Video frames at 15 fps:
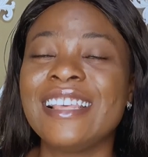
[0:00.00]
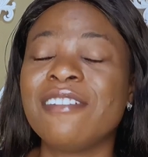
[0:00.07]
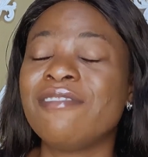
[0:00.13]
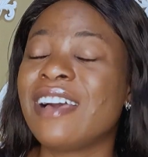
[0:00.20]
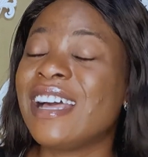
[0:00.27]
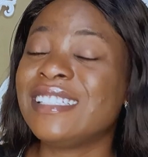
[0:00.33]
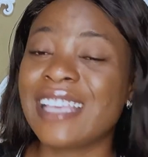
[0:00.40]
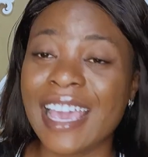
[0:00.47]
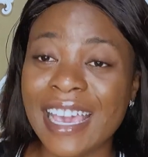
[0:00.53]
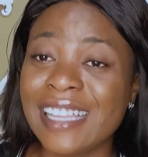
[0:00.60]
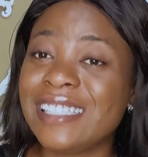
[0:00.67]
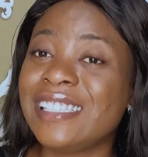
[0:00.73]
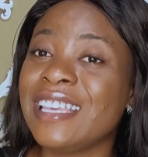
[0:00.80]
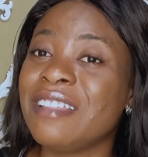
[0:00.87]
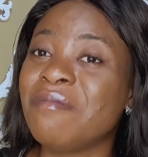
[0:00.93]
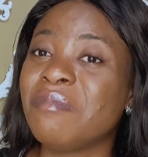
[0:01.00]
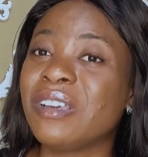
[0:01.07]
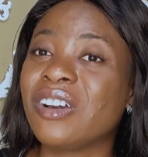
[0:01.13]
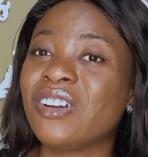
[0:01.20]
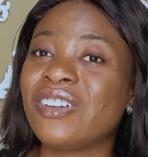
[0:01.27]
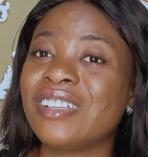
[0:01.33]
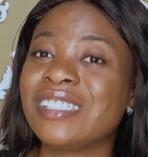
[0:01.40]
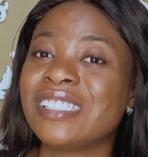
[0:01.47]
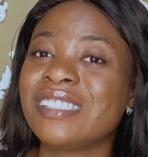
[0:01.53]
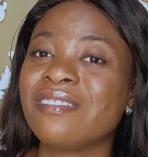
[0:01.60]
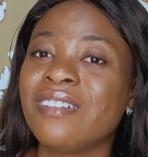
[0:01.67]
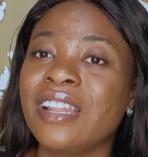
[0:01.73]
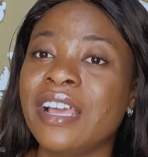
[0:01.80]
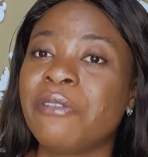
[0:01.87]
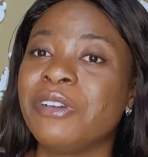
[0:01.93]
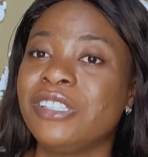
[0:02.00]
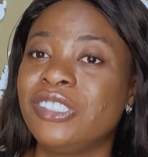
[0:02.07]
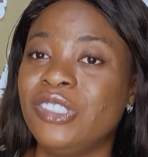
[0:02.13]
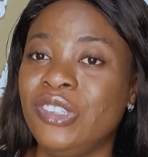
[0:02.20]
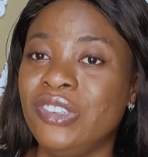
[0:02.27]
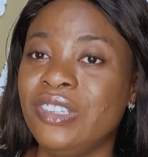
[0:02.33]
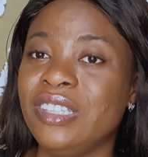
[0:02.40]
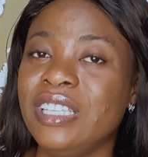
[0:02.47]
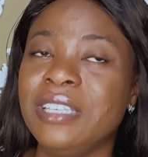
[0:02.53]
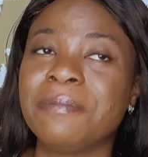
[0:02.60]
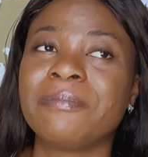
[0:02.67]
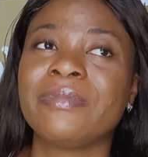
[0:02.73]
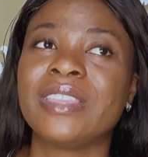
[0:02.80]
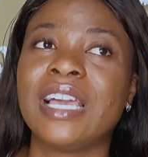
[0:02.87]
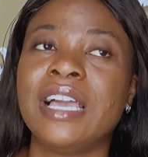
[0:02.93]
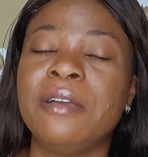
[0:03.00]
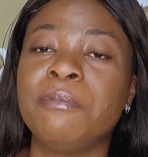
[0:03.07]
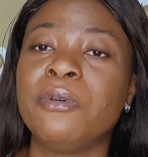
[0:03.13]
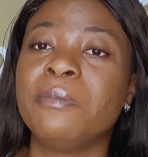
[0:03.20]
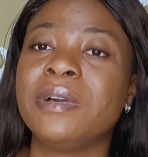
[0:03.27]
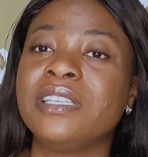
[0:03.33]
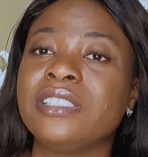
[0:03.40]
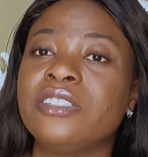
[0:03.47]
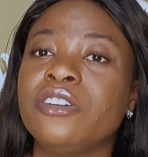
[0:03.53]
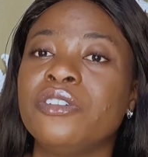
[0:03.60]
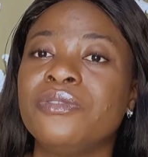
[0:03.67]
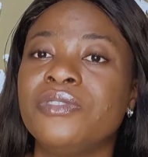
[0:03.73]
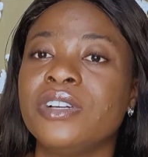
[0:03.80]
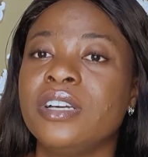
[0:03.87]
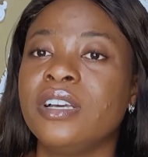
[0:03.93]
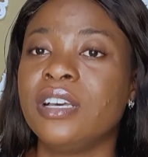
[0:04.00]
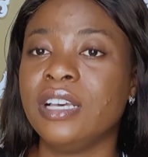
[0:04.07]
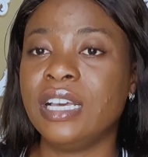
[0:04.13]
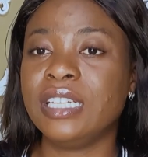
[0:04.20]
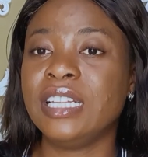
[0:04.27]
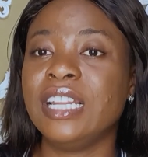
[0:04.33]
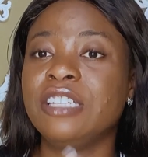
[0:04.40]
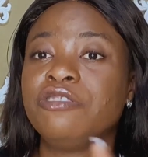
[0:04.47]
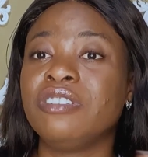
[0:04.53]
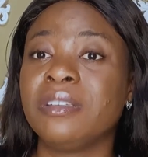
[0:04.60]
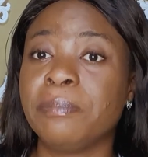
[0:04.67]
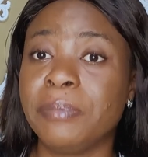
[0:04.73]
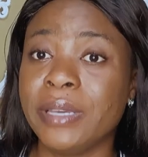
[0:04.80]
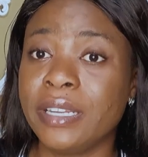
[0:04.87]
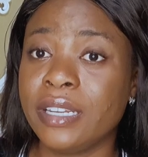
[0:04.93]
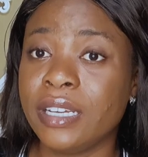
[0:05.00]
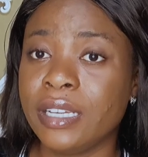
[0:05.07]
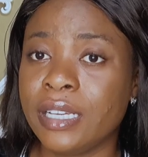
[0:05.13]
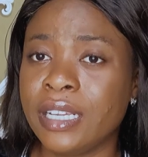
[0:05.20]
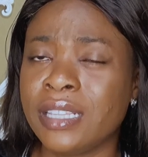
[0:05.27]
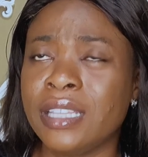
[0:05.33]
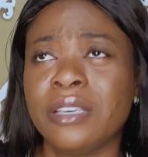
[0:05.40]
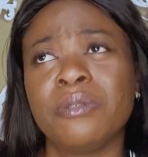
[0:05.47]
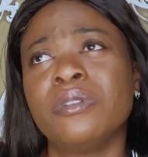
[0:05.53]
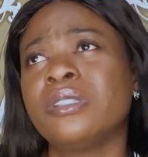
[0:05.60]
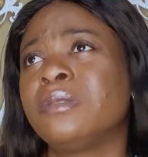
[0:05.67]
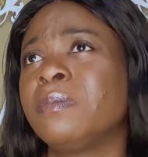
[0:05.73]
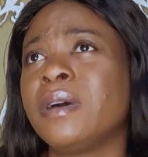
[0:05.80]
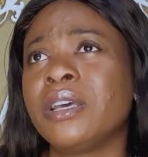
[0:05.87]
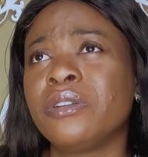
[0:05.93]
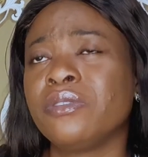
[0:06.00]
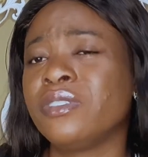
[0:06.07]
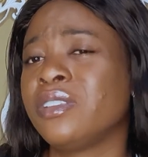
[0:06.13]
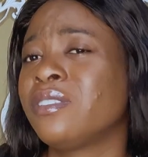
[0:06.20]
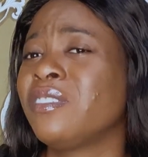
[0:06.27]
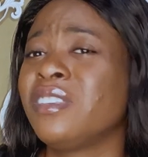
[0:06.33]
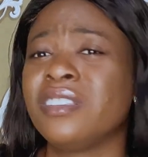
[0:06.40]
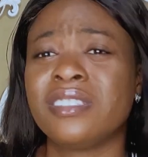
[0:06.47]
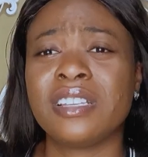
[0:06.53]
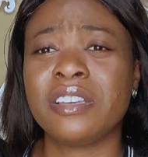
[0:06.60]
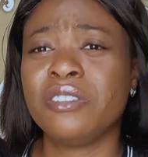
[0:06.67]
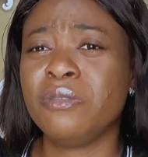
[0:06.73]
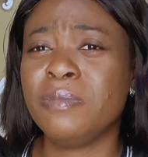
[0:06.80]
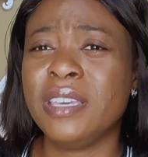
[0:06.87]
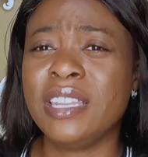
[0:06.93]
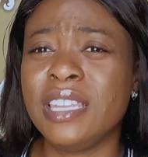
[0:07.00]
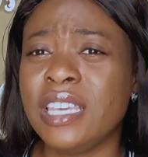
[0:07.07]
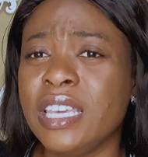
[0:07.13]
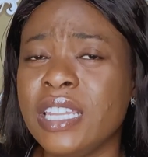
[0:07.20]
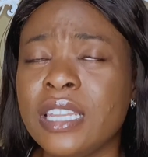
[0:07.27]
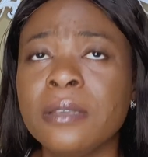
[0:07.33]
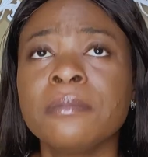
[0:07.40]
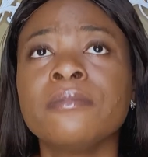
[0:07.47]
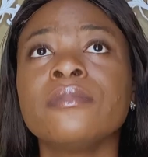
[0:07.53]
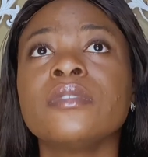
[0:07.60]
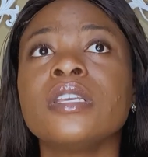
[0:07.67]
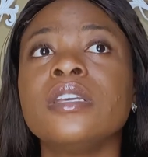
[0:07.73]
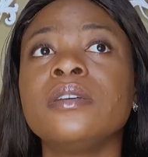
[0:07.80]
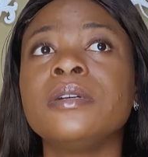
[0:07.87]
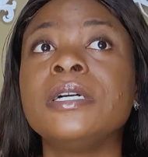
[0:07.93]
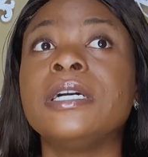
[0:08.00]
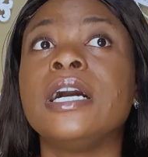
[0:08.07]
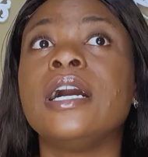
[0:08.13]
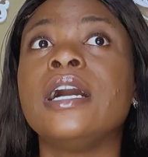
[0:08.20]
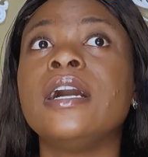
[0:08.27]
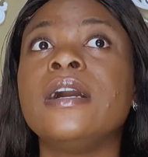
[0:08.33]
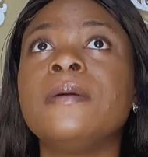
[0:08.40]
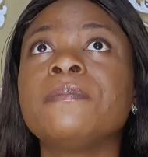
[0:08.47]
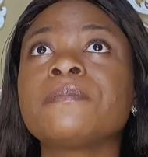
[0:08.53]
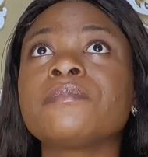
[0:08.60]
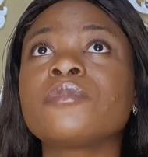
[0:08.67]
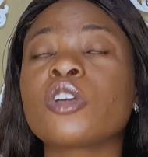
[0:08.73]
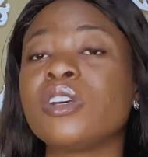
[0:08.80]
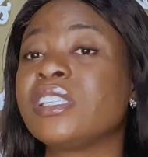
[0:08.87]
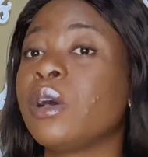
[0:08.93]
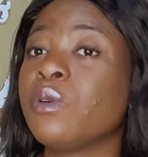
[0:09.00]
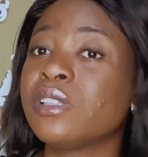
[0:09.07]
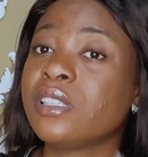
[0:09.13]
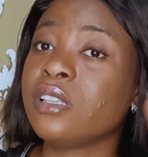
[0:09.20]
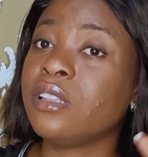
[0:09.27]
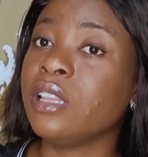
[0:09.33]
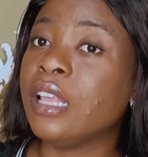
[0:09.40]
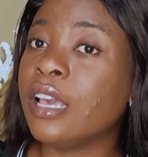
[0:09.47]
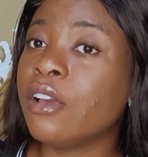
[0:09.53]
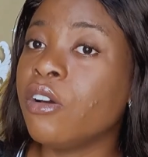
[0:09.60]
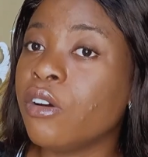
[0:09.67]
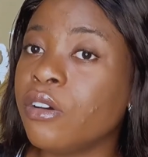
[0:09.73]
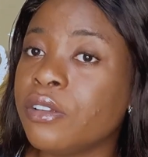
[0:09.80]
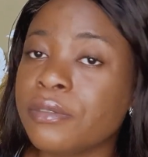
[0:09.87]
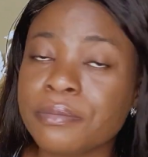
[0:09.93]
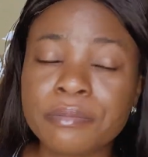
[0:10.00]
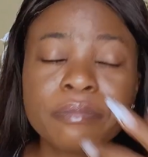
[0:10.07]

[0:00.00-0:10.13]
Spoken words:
At 18, because when I went to uni, I bought myself an electric burner. I think it was part of the things that you need, because I was in Legon